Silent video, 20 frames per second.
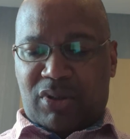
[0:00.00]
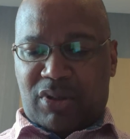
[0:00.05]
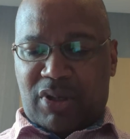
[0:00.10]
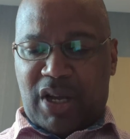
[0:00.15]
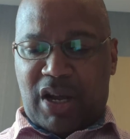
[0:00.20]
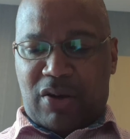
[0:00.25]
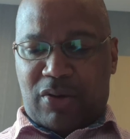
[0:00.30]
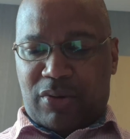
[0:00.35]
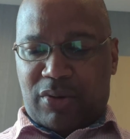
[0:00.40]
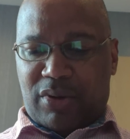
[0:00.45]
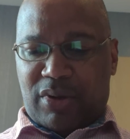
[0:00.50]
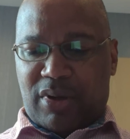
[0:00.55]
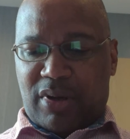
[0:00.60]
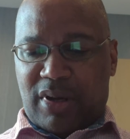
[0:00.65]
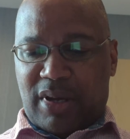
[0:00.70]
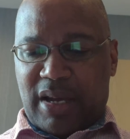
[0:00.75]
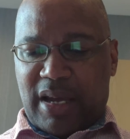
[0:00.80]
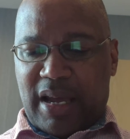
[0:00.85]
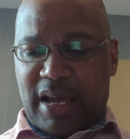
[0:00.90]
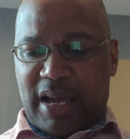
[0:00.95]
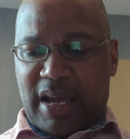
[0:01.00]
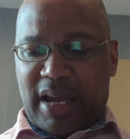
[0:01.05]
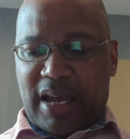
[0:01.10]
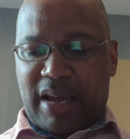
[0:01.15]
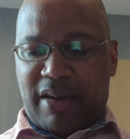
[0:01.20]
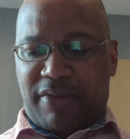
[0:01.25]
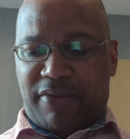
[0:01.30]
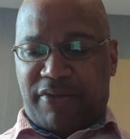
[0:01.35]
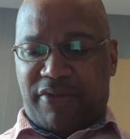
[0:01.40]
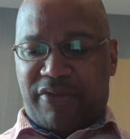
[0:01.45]
Now,
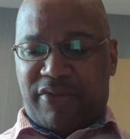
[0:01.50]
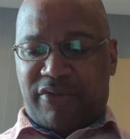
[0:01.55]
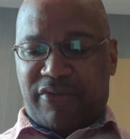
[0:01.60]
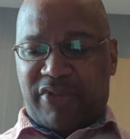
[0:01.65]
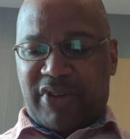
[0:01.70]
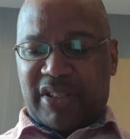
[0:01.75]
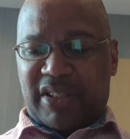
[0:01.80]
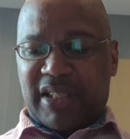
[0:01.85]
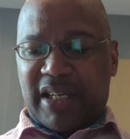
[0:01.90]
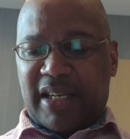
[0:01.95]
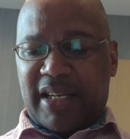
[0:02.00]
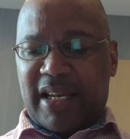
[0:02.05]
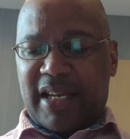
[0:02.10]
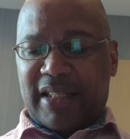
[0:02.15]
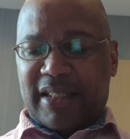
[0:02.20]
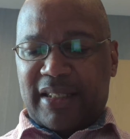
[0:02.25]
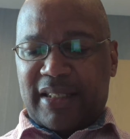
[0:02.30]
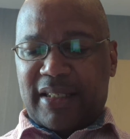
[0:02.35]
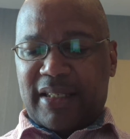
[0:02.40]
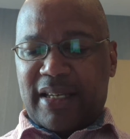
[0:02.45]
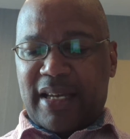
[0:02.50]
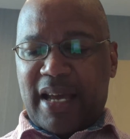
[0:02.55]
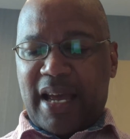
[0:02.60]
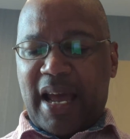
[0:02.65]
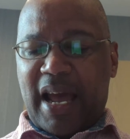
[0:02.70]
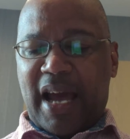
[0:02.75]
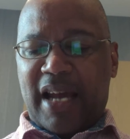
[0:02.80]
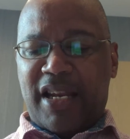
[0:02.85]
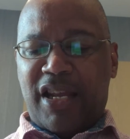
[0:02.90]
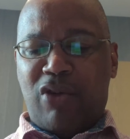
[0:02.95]
verse 38
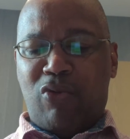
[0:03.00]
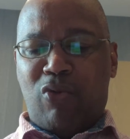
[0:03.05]
And he